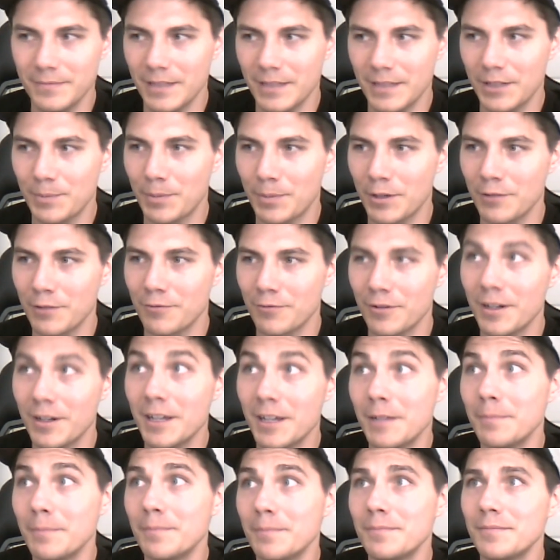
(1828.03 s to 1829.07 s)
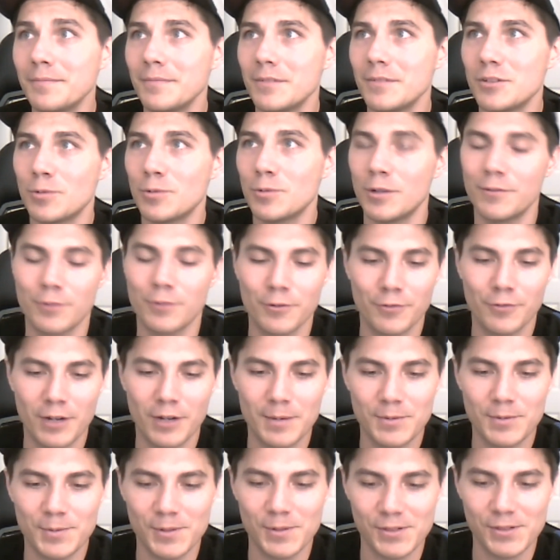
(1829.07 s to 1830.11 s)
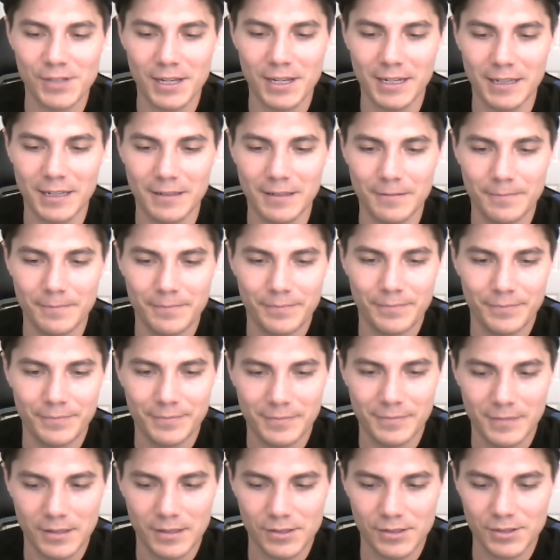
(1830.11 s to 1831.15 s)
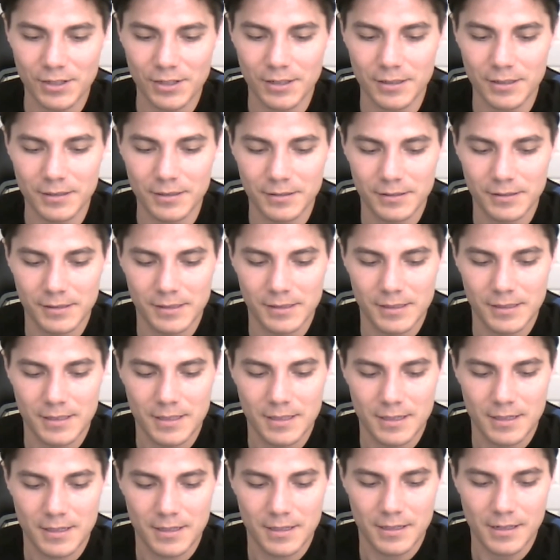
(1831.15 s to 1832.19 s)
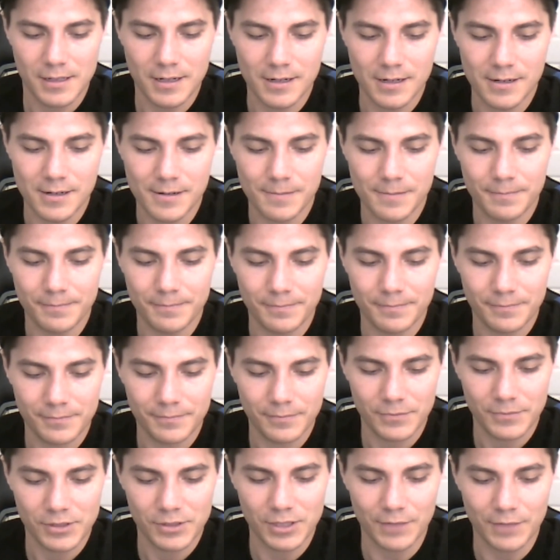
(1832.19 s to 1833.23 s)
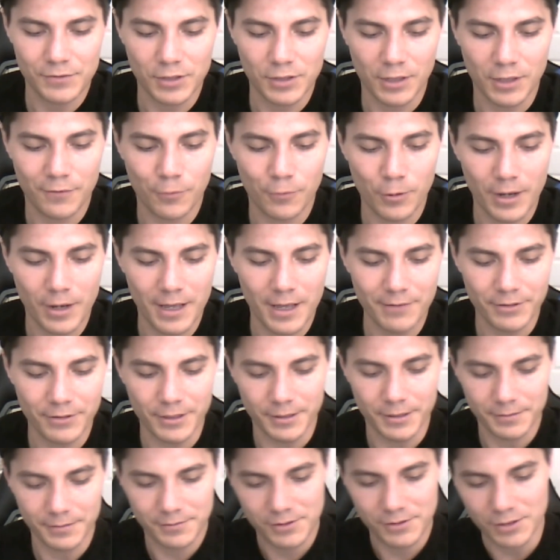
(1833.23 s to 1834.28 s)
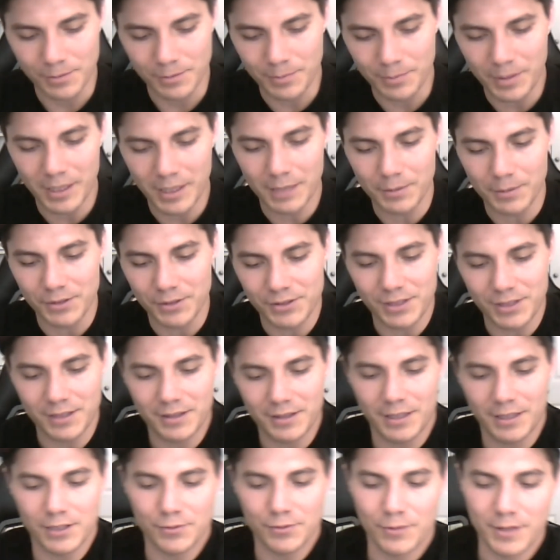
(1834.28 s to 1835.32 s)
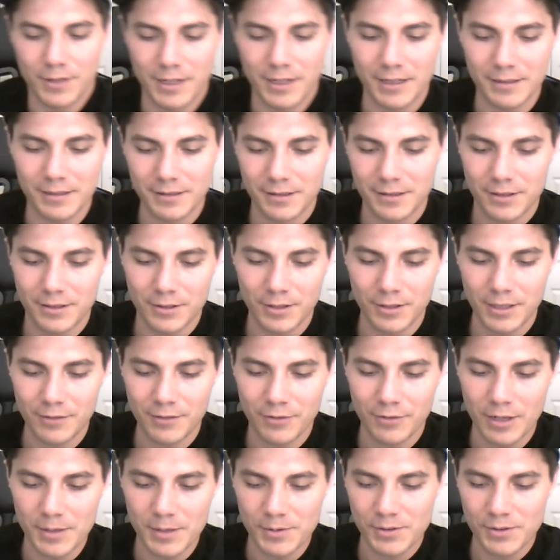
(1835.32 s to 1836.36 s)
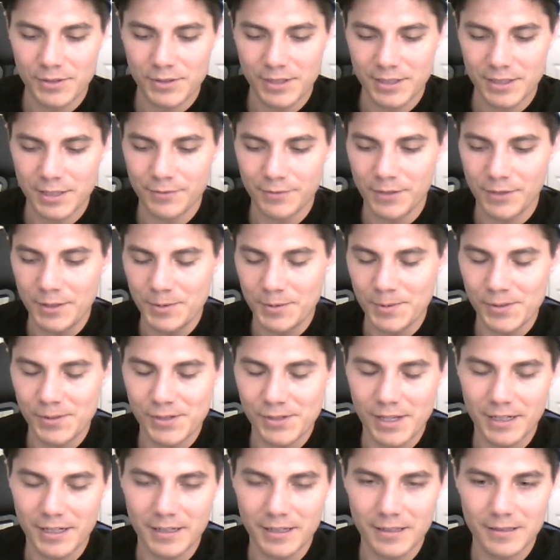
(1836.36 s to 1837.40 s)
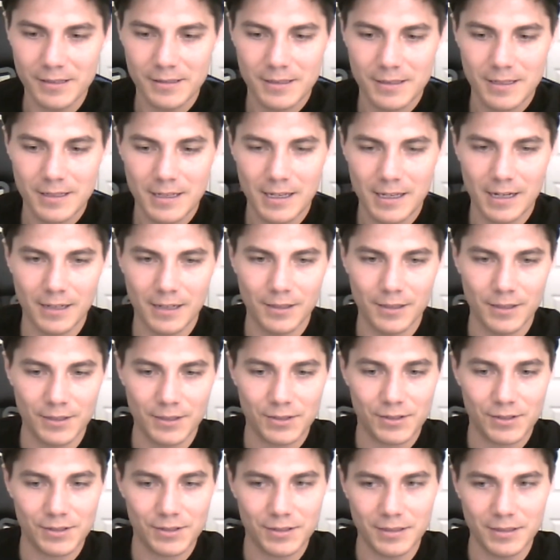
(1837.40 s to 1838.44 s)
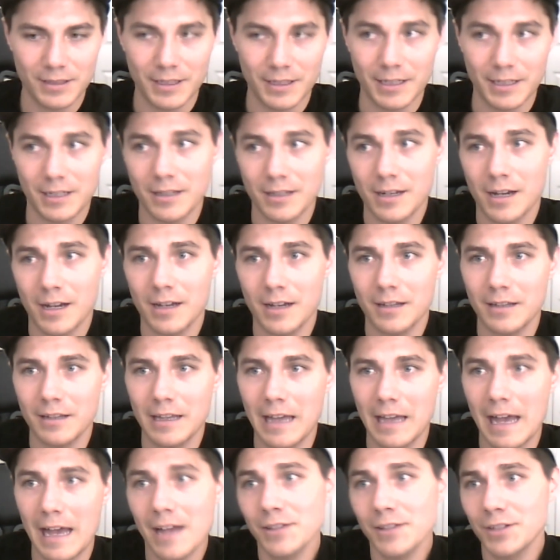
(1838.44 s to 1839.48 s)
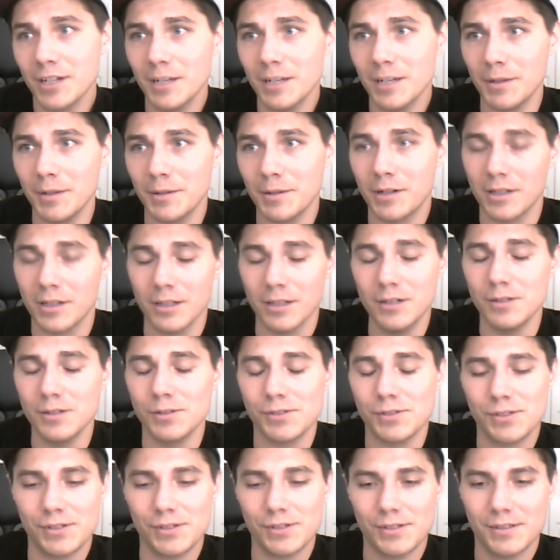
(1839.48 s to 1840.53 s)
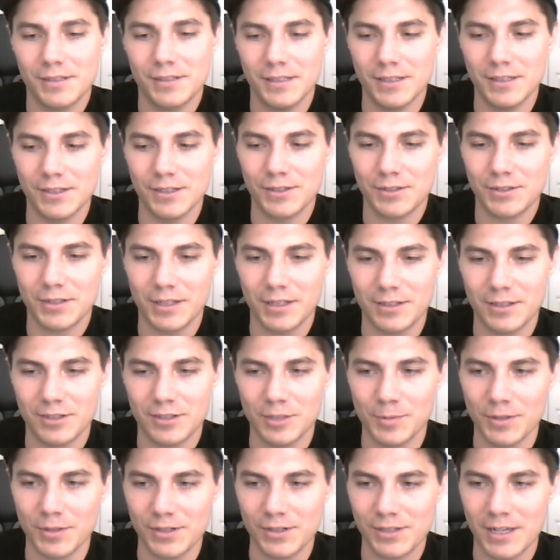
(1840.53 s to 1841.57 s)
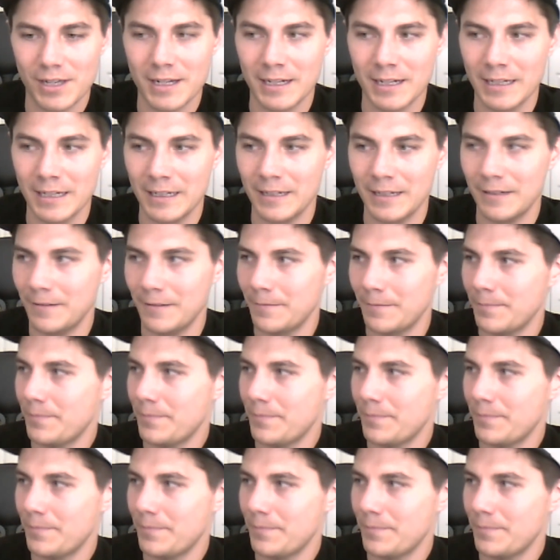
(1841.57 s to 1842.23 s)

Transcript: That's per frame, 24 frames per second. So, stuff took forever. So being able to see things run at 30 frames, 60 frames per second, and it looks like not as good, but close is like super exciting.